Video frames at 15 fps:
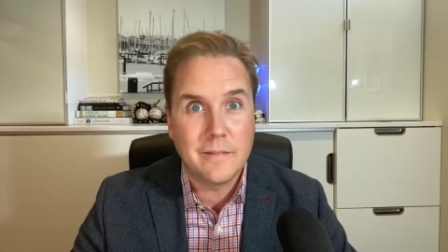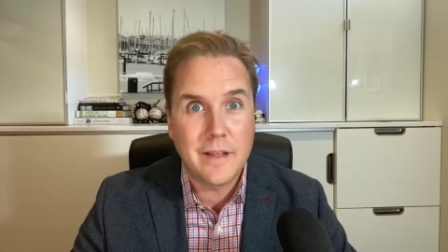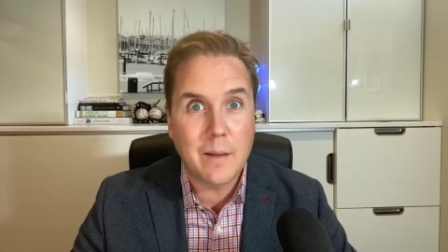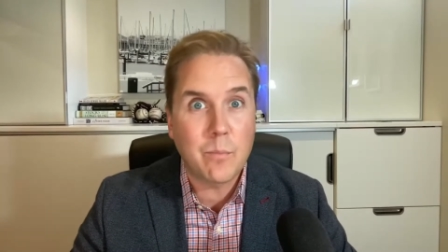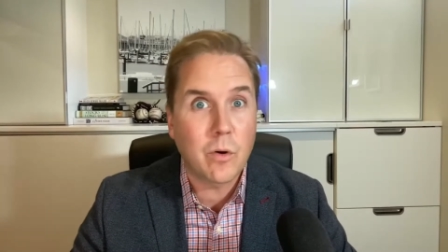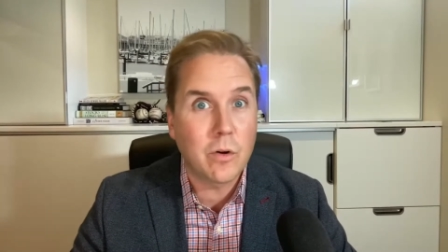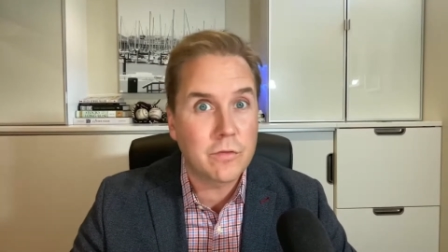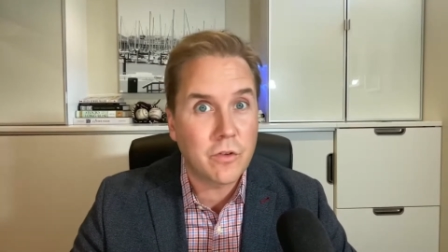
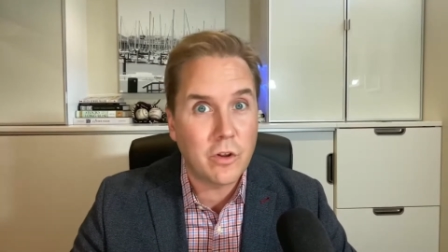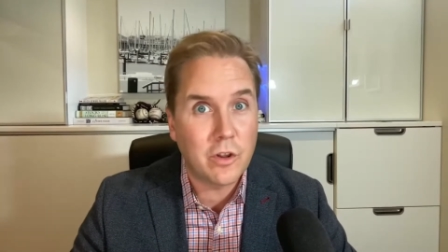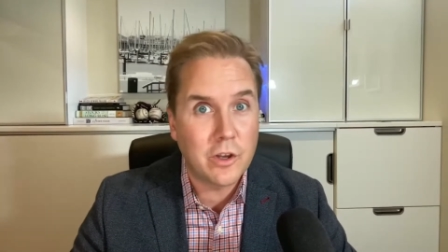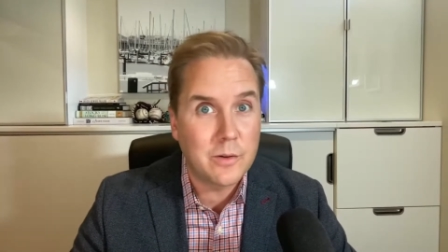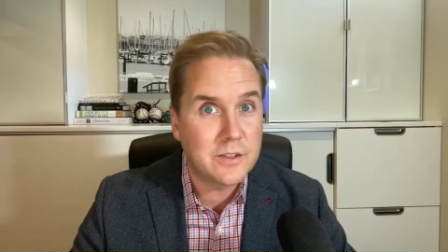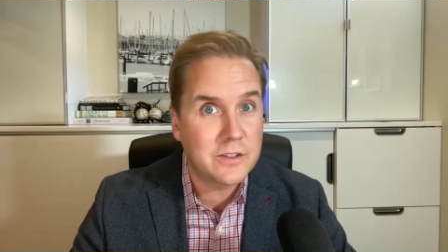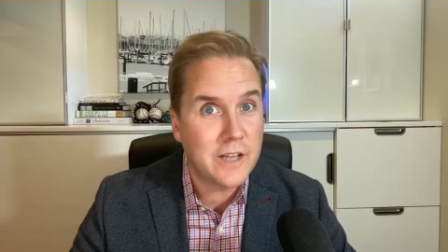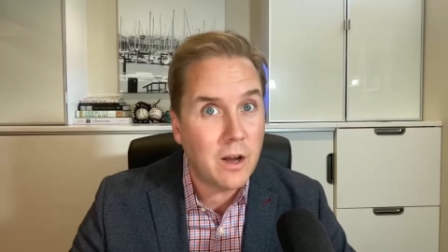that portfolio
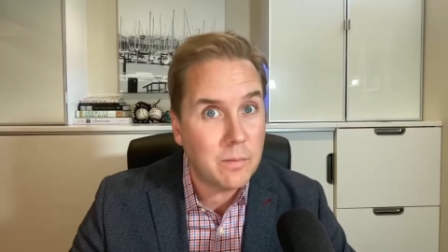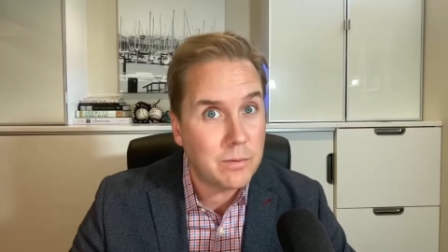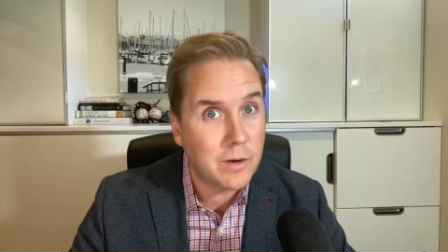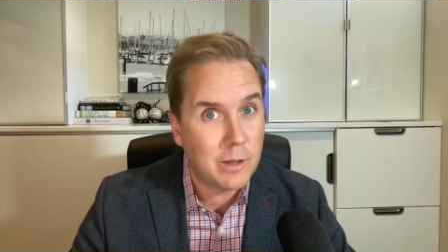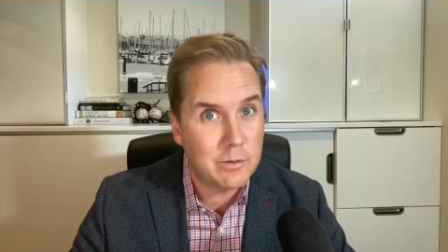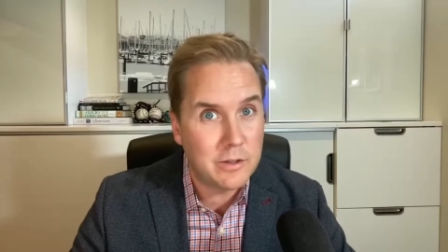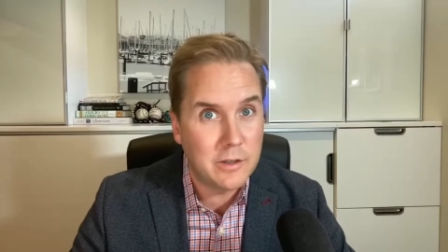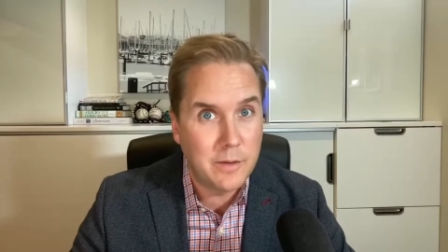is down
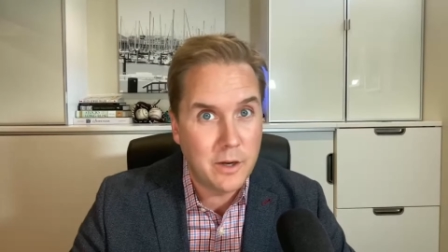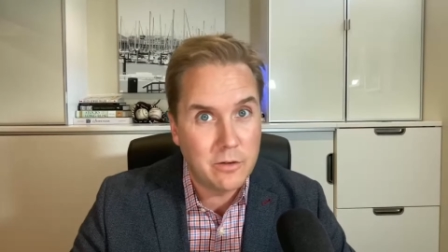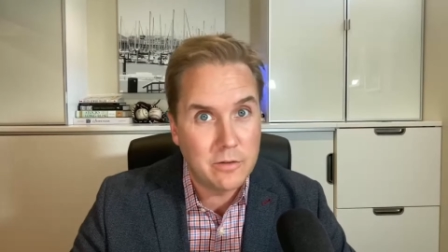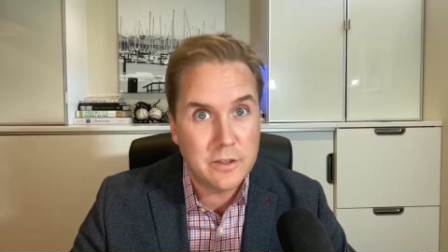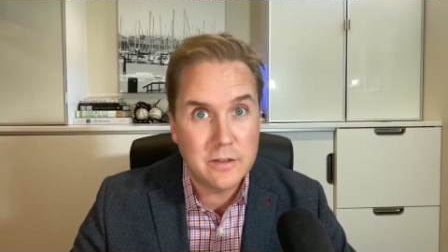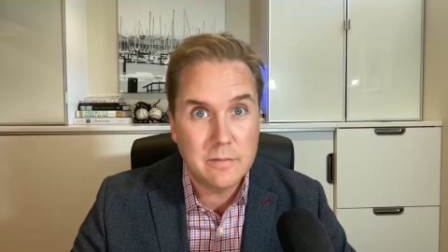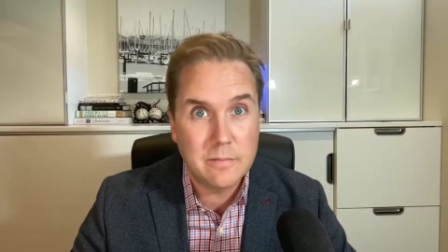probably about